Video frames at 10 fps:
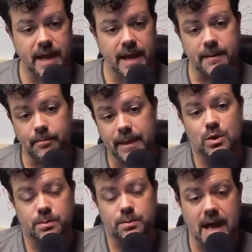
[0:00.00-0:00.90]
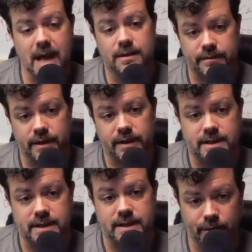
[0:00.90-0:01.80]
And Pinot's Palette is very
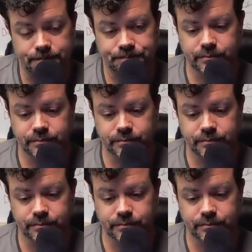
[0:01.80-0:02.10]
similar.